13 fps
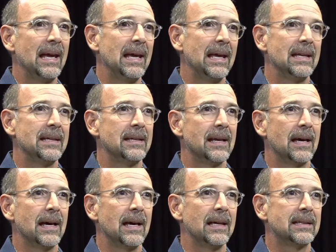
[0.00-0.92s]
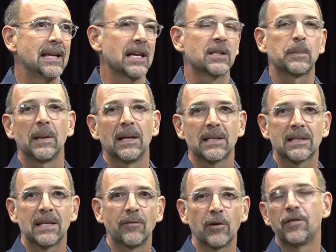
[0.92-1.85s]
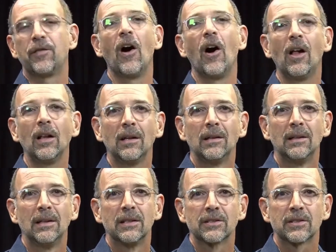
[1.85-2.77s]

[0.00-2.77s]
And uh, it takes place every fall.